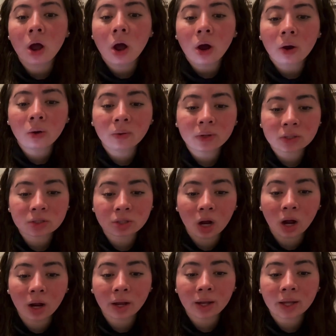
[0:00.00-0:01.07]
who is
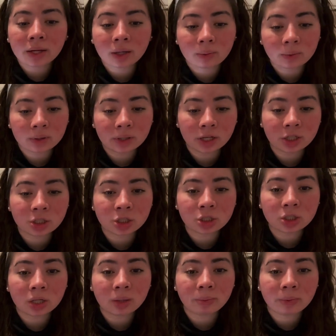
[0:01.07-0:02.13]
not in a
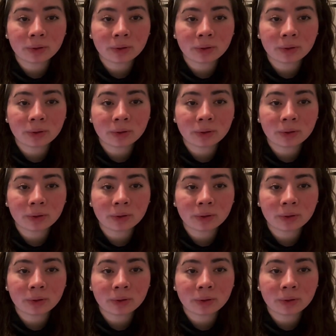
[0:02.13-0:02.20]
relationship